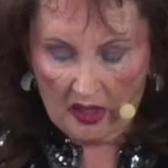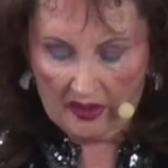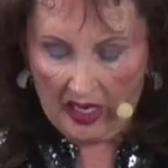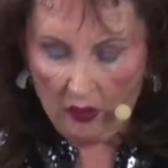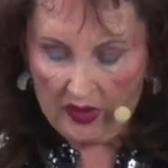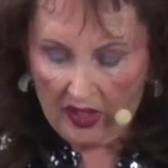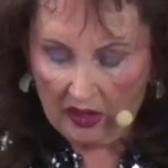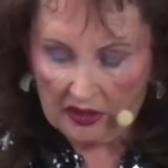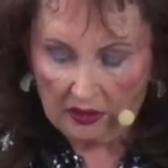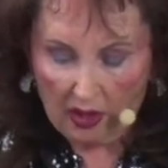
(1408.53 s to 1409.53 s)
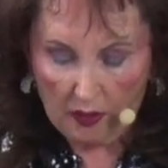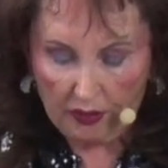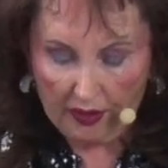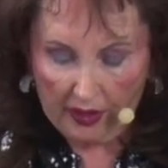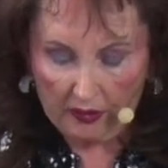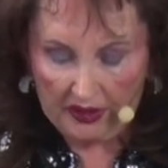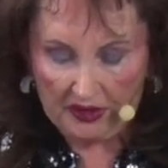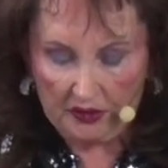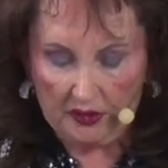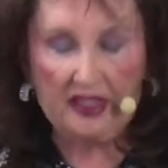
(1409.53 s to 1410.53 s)
Now we alter our prayer
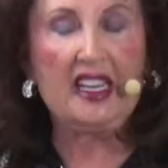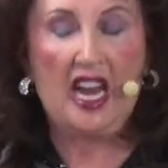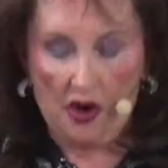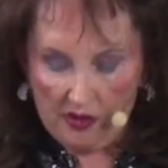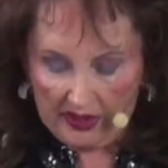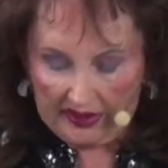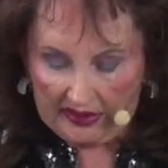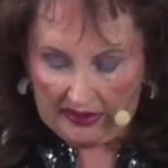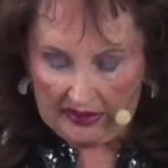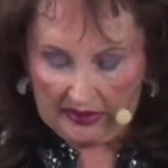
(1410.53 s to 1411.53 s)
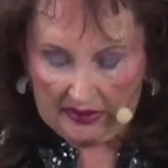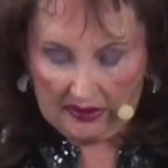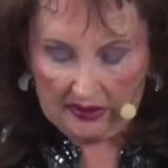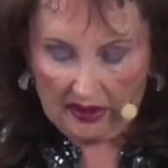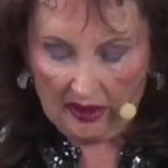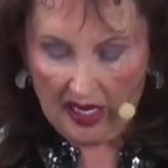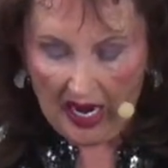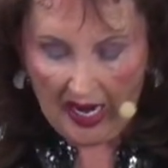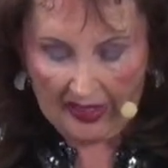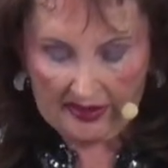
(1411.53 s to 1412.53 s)
into an arrogant
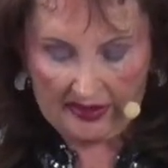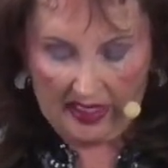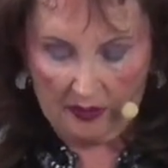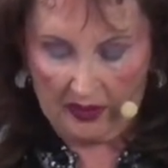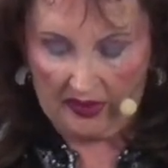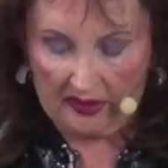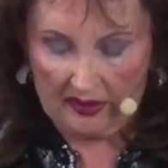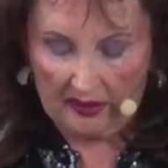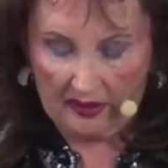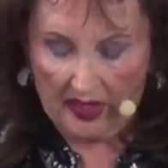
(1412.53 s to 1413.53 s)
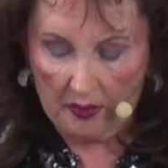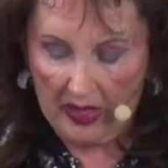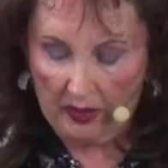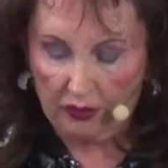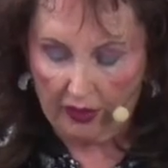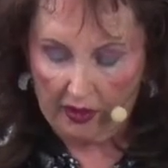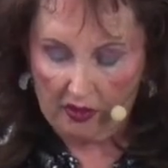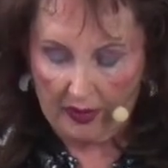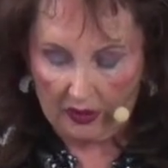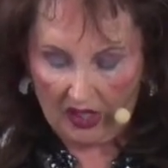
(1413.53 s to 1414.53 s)
I statements that make prayer
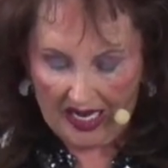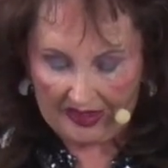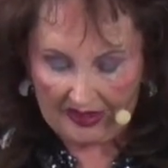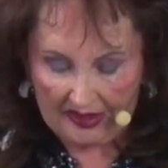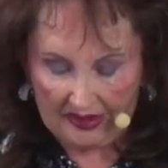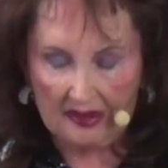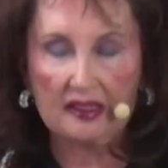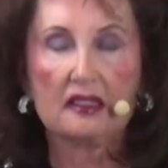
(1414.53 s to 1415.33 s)
about us.